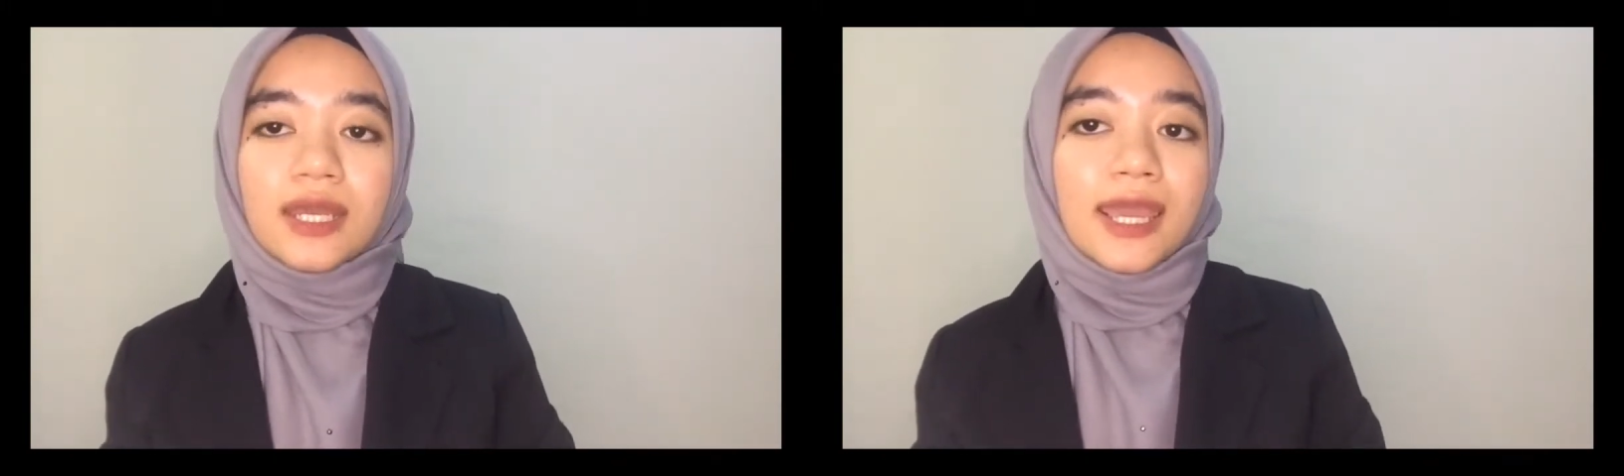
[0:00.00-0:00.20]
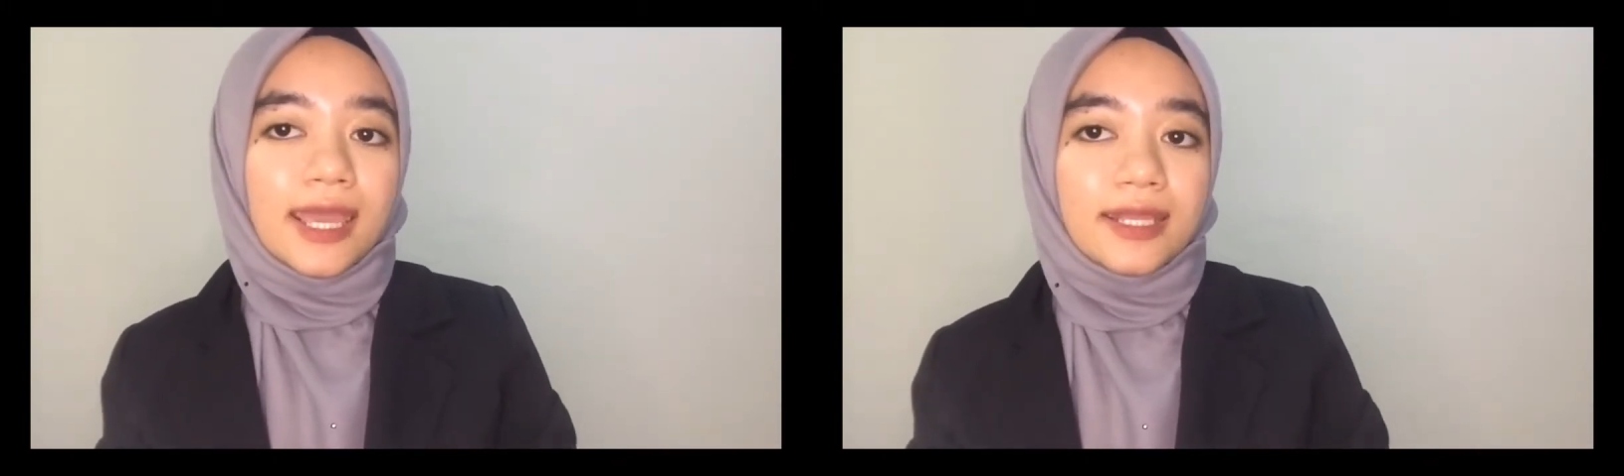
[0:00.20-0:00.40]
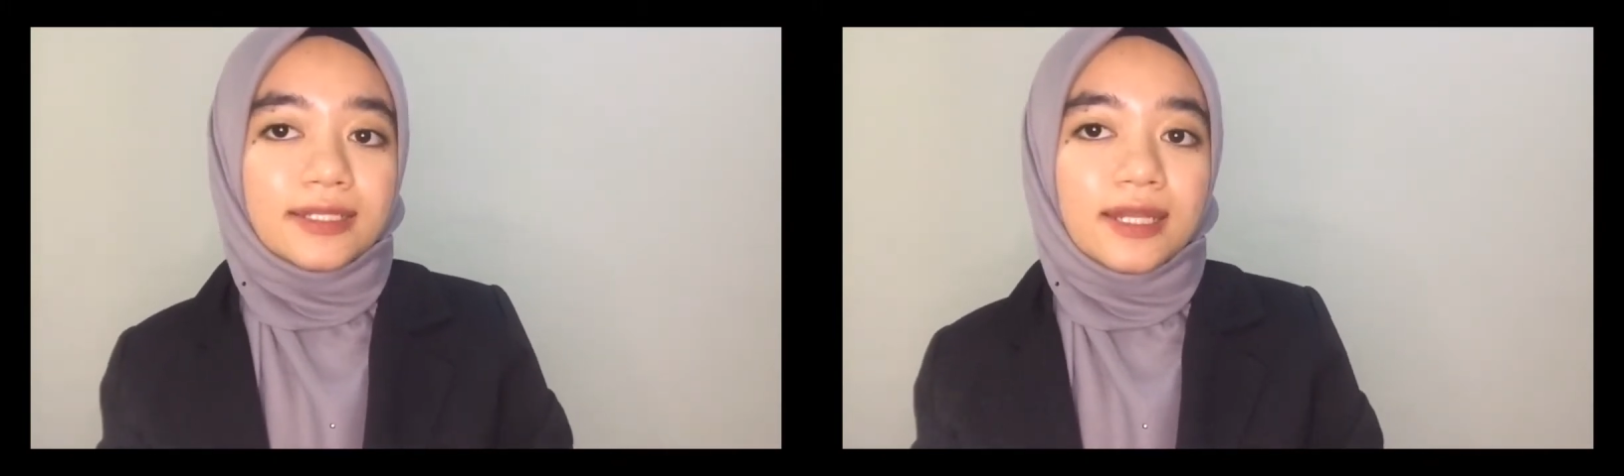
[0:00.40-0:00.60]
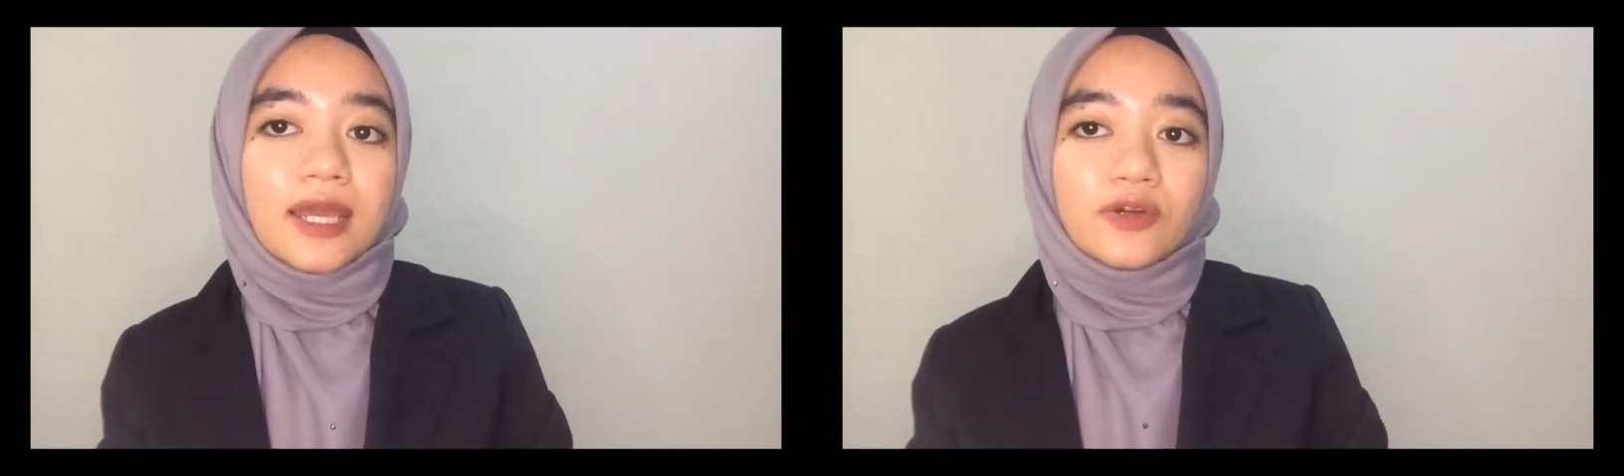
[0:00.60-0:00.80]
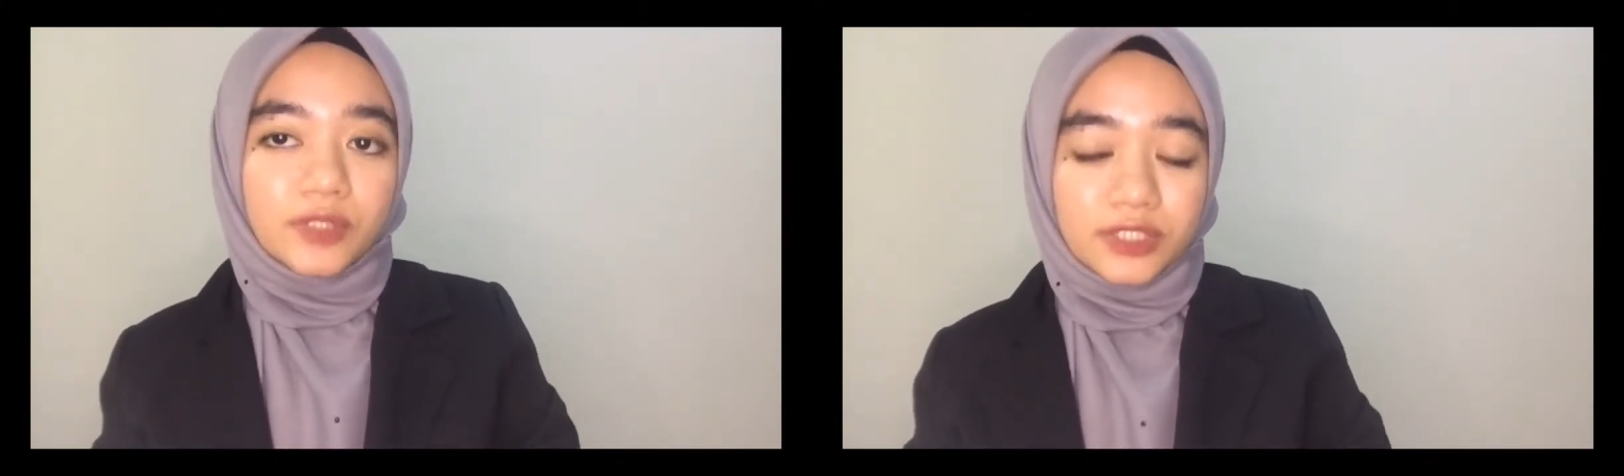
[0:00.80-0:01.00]
and
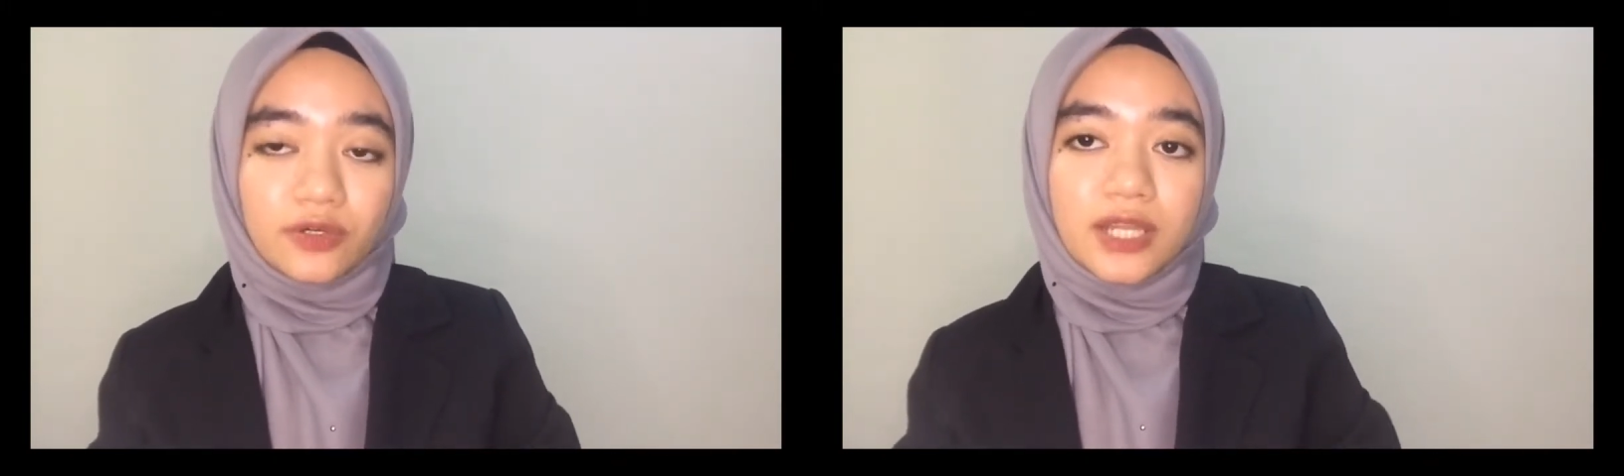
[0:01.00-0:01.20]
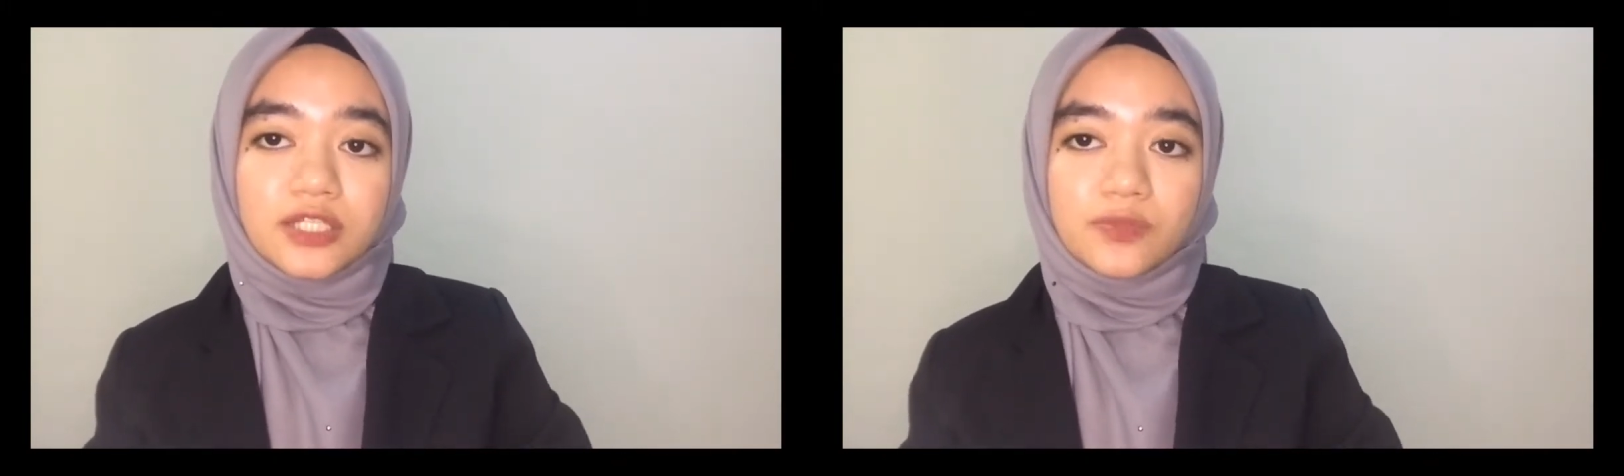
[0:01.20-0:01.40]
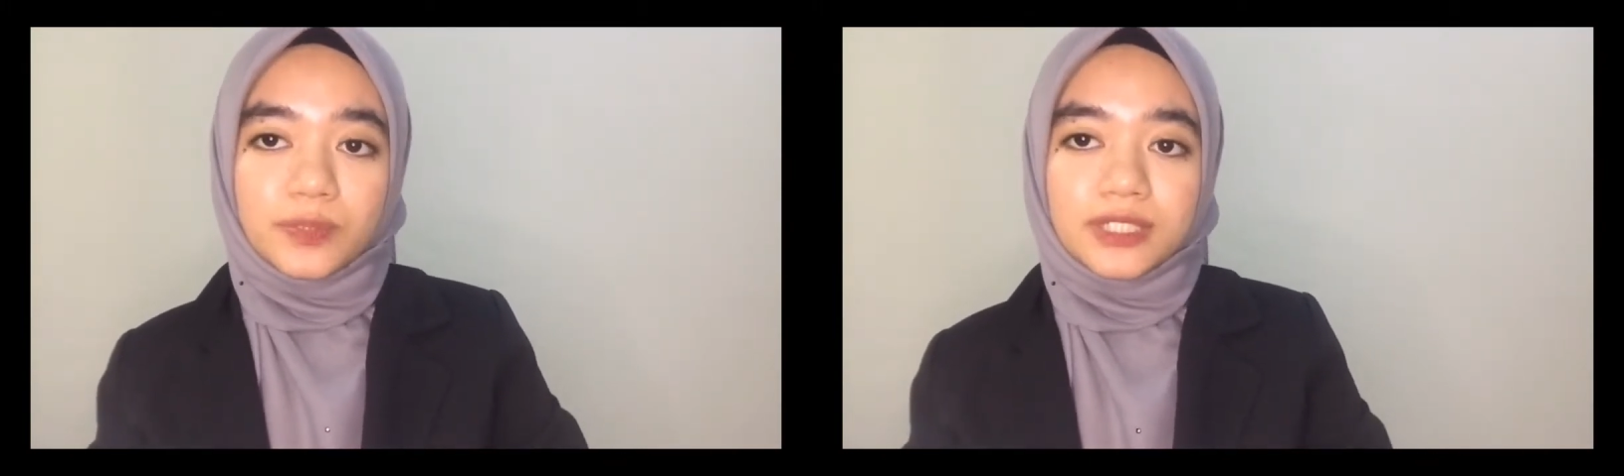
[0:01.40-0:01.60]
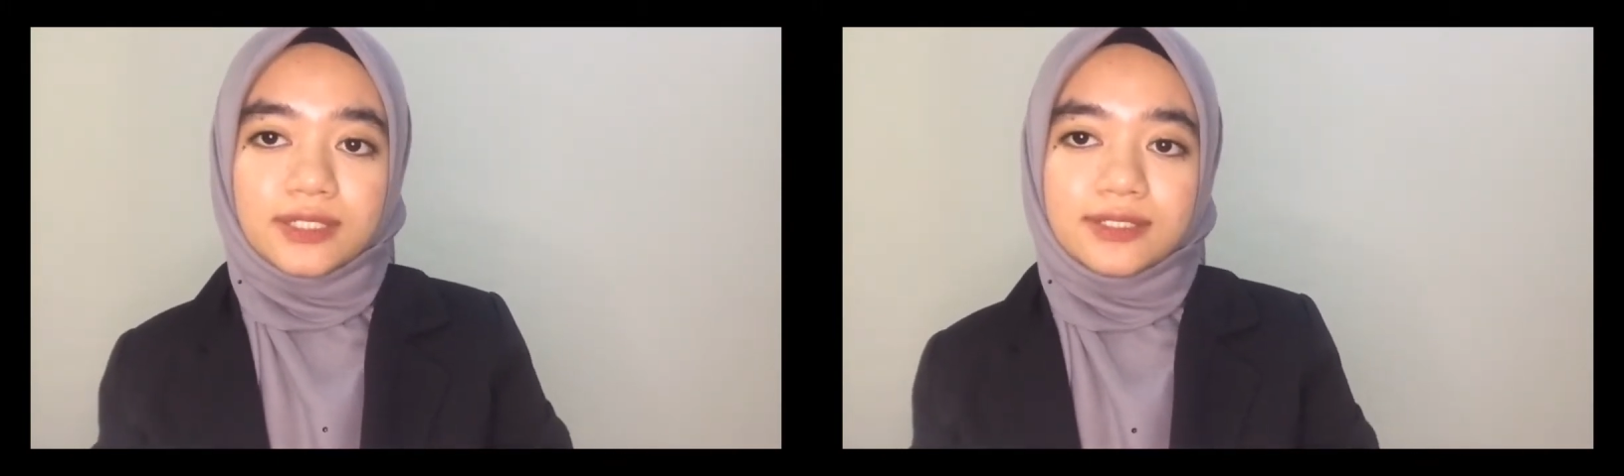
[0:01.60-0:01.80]
retrenchment.